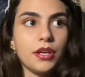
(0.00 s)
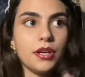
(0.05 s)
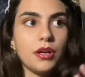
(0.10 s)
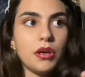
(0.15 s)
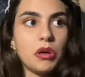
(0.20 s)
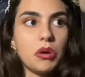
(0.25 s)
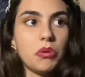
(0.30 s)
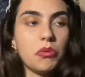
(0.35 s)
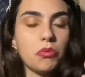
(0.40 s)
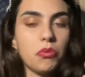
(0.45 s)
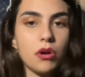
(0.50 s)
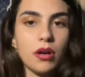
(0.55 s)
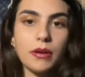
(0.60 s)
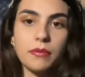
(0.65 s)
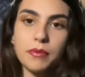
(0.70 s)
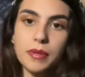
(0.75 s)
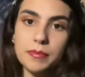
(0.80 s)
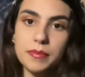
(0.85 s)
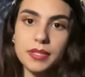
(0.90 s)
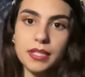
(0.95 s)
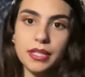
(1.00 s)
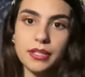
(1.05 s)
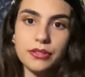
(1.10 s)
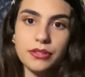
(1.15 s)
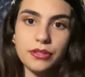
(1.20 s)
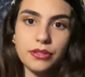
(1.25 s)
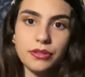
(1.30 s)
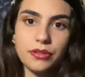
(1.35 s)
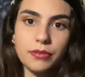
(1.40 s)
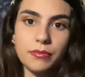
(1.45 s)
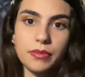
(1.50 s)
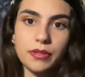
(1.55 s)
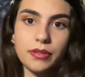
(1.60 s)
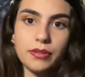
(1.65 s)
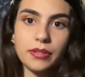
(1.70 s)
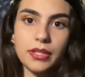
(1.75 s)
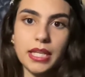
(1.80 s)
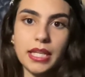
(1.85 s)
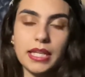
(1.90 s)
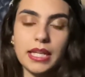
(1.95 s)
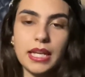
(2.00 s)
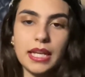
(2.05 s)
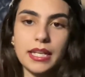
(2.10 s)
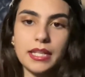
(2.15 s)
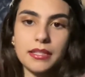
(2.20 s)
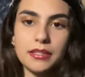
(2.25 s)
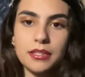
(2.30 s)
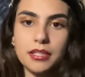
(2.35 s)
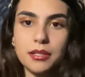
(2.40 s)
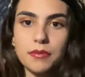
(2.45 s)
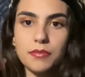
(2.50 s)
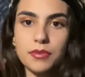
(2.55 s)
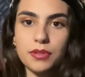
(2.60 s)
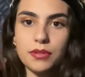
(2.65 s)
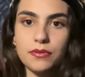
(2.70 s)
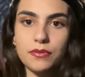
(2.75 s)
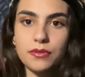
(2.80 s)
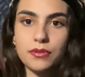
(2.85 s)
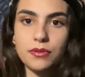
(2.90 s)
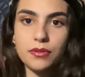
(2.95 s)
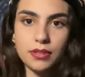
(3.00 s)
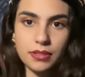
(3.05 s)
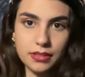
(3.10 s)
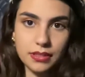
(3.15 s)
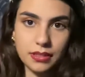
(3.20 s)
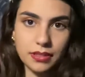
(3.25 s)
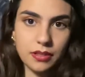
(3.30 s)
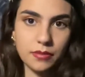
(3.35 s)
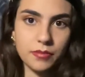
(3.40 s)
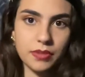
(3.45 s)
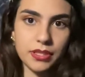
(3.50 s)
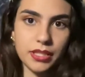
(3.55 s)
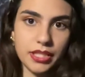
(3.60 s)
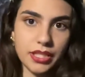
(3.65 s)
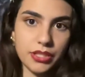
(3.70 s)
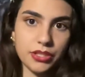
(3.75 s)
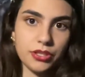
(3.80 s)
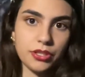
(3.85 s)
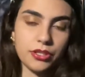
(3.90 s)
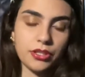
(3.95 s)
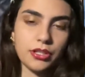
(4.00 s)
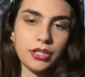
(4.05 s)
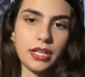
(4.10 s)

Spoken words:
what websites you could be looking at in terms of student accommodation,